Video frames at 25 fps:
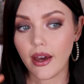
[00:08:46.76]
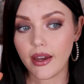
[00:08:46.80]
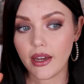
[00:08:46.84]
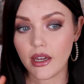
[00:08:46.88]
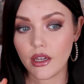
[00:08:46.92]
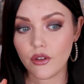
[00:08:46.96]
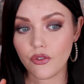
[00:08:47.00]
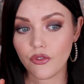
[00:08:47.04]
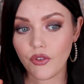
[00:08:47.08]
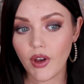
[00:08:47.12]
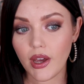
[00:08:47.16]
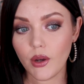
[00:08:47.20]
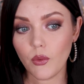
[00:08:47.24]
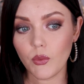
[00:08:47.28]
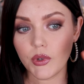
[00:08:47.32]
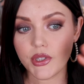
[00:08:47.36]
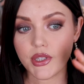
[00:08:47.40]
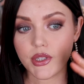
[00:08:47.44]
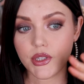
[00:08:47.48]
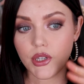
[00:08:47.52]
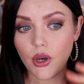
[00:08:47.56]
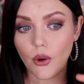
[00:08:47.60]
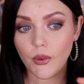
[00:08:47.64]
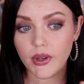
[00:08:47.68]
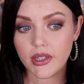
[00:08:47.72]
if I
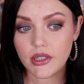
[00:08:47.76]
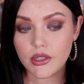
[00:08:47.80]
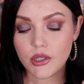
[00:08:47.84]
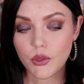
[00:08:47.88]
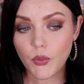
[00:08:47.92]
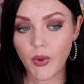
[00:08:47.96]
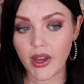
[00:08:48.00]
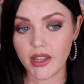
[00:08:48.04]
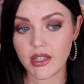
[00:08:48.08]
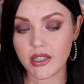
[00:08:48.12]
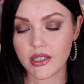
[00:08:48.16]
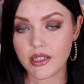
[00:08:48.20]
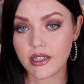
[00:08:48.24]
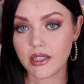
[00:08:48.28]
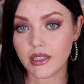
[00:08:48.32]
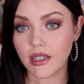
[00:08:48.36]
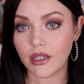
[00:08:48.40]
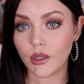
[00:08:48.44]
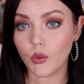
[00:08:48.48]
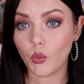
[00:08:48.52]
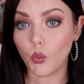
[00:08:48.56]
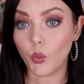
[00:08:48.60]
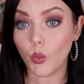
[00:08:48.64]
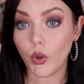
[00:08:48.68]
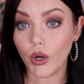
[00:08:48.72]
was going to wear this to
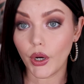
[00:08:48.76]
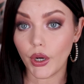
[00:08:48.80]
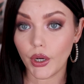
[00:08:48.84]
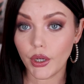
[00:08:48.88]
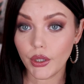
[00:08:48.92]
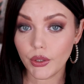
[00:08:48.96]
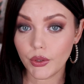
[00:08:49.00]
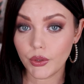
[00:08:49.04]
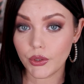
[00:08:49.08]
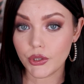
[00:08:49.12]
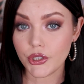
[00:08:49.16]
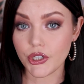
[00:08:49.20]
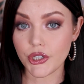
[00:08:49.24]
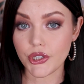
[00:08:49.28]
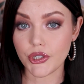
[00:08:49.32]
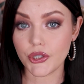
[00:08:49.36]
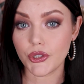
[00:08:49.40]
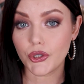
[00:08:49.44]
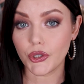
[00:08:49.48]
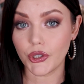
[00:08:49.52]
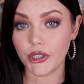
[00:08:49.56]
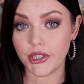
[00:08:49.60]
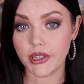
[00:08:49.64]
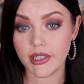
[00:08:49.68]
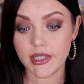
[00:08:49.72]
like work or
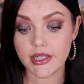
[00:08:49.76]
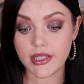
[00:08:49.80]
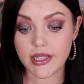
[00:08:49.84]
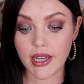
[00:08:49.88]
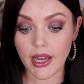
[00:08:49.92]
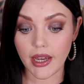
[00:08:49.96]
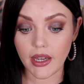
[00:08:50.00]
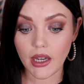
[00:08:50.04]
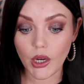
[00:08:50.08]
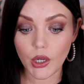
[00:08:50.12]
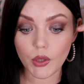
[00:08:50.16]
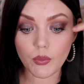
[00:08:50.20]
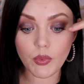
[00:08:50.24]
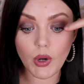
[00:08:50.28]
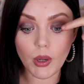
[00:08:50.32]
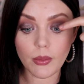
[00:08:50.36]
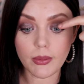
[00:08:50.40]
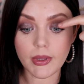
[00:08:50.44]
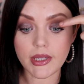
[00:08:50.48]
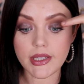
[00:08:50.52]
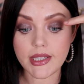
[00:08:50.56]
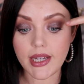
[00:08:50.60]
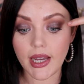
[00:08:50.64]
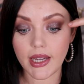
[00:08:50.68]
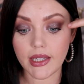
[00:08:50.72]
just during the day, I'd
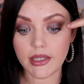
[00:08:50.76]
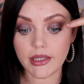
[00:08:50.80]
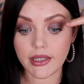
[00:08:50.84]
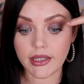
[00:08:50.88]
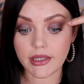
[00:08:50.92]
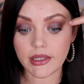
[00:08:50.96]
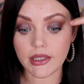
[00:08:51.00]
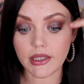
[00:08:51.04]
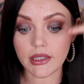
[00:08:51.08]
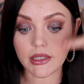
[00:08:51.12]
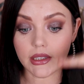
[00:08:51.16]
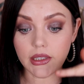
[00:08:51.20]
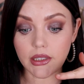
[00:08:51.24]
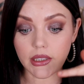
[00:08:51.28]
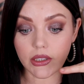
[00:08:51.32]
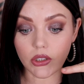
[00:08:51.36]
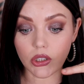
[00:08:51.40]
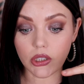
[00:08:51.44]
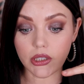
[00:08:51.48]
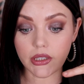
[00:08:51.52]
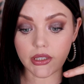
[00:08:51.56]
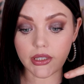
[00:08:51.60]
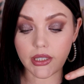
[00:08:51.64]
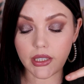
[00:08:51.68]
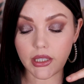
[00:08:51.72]
probably take like the
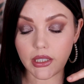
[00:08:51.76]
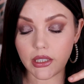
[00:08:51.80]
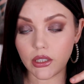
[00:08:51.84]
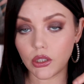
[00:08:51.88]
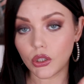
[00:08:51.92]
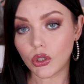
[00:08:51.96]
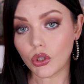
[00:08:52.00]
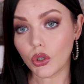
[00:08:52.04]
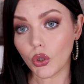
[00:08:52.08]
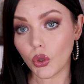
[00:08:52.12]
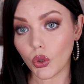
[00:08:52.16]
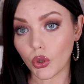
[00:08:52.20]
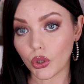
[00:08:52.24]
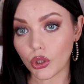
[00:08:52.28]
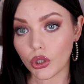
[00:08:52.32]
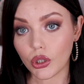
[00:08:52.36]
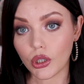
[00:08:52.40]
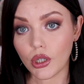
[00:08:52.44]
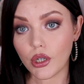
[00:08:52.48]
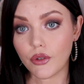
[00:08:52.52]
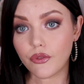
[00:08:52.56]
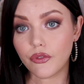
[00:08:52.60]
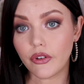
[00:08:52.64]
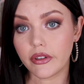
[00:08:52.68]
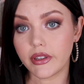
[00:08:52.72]
glitter in the inner corner
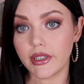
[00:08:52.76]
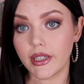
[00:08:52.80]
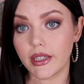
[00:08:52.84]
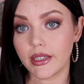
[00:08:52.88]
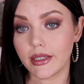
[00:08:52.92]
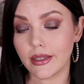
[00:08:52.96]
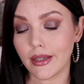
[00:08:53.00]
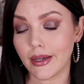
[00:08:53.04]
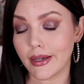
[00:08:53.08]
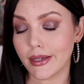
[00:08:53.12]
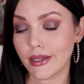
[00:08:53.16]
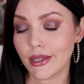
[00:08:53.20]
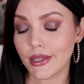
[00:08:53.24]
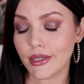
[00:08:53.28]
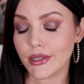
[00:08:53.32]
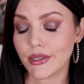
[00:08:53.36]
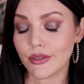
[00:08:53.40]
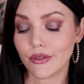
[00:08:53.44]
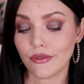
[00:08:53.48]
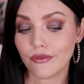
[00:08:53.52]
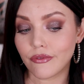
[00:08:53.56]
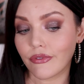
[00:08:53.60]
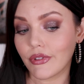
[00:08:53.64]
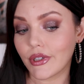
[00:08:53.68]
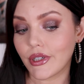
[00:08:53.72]
off and then like
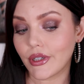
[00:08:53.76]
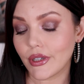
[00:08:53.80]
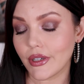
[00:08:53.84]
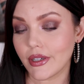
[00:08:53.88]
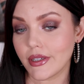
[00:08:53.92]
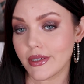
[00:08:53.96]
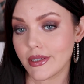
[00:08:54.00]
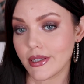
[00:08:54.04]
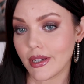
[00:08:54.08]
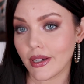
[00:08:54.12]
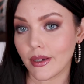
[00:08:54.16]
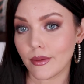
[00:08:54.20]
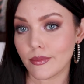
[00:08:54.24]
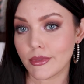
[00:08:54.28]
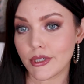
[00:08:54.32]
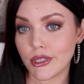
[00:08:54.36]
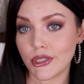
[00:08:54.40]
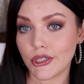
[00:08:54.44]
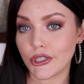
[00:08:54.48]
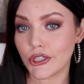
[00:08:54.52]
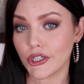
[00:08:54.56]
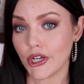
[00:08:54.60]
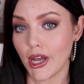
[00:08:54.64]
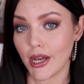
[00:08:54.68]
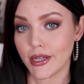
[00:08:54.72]
for nighttime to
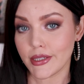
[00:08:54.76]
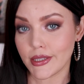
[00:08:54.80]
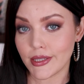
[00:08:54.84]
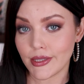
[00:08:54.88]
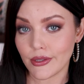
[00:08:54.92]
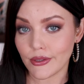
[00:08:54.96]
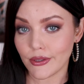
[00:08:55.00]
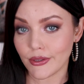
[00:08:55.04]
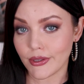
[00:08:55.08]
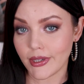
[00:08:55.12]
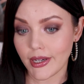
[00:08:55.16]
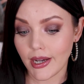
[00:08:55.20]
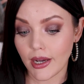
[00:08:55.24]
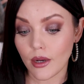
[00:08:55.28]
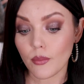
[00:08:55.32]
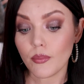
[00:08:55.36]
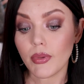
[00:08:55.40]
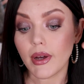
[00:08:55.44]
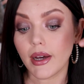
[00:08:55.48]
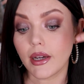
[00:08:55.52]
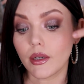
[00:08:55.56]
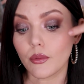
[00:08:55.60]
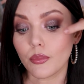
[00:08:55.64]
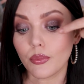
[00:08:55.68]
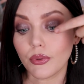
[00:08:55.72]
jazz it on
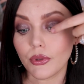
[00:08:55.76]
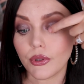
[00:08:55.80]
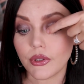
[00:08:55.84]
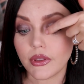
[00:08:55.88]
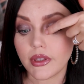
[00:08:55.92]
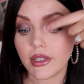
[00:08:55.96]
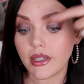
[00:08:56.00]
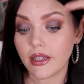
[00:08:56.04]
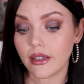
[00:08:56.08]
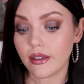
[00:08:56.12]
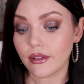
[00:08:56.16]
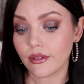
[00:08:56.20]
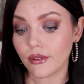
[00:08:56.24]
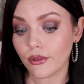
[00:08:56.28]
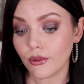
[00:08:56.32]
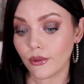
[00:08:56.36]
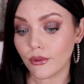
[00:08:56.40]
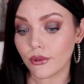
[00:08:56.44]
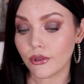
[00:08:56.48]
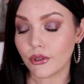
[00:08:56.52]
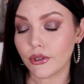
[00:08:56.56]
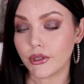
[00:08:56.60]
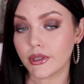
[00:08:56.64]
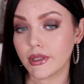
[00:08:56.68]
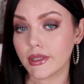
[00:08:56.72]
up, I'd put the inner
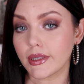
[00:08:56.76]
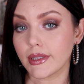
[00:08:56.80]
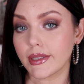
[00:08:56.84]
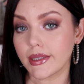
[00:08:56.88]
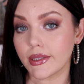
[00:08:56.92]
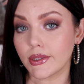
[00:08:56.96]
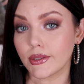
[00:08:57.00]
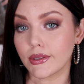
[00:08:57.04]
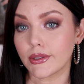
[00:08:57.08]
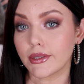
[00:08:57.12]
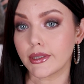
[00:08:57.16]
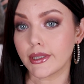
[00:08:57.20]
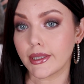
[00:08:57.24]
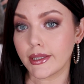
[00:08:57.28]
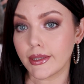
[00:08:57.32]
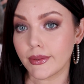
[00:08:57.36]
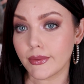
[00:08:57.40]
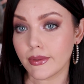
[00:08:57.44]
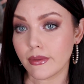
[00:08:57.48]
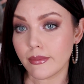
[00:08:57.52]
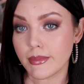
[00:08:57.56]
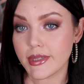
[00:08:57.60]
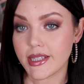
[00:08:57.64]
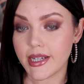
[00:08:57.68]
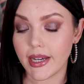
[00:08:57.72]
corner and the glitter on, you know
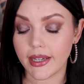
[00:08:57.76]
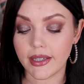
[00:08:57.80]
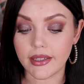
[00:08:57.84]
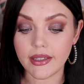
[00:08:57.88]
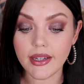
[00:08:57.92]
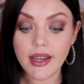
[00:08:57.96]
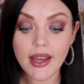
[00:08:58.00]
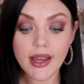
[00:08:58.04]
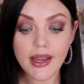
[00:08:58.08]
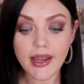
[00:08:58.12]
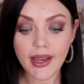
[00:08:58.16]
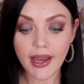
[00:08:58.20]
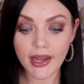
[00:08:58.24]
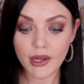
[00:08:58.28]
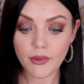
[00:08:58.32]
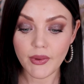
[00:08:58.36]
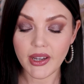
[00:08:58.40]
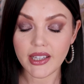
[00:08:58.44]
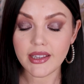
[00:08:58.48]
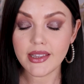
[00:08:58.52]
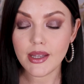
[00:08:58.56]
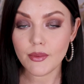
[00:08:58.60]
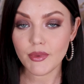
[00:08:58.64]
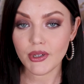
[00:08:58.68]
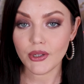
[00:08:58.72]
what I'm saying?
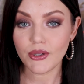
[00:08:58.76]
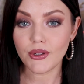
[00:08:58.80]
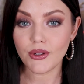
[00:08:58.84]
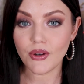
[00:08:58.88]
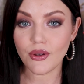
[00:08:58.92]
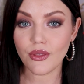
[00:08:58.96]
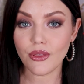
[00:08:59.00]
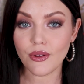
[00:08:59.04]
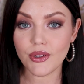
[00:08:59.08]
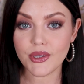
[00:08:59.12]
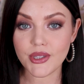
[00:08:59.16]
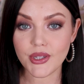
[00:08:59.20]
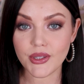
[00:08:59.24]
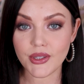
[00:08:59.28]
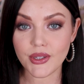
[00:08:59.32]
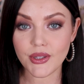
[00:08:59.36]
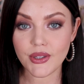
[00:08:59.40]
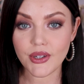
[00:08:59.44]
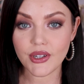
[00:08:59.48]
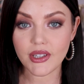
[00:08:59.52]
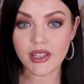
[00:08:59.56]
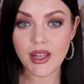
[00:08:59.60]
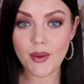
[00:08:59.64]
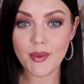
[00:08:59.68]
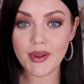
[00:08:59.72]
Anyway, let me know your thoughts on the
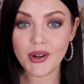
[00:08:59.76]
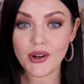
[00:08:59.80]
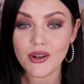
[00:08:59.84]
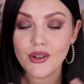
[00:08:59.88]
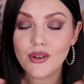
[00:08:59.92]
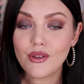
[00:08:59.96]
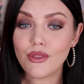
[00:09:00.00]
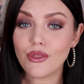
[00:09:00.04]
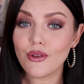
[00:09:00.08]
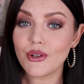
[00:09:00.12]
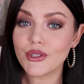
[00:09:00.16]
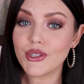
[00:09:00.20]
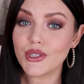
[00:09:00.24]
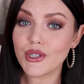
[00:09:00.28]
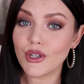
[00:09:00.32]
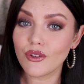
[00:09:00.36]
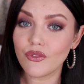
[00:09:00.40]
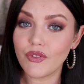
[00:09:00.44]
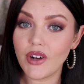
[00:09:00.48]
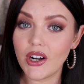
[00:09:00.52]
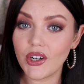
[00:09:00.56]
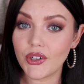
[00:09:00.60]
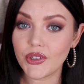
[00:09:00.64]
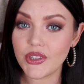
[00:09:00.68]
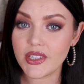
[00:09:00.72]
look. Let me know your thoughts so
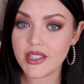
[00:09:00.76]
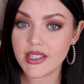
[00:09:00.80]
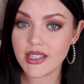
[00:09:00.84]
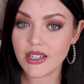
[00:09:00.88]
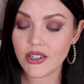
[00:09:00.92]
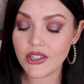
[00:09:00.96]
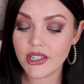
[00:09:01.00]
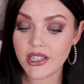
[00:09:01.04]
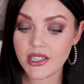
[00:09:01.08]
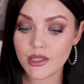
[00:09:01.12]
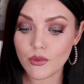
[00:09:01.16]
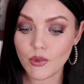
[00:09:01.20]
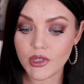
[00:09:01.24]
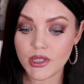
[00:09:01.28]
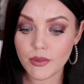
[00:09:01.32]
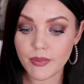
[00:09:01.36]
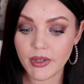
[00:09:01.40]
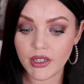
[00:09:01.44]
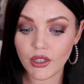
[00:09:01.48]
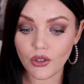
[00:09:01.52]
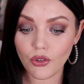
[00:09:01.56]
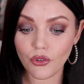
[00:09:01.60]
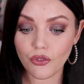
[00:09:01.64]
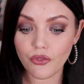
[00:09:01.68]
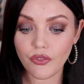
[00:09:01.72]
far on the series. What's
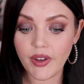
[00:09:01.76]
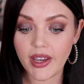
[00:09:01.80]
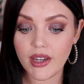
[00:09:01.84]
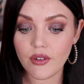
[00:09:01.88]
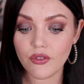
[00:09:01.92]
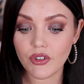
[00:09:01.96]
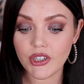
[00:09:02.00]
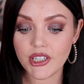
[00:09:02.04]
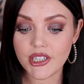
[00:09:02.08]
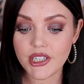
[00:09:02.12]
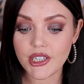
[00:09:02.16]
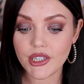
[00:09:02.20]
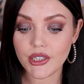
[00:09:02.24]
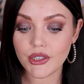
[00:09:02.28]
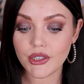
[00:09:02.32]
been your favorite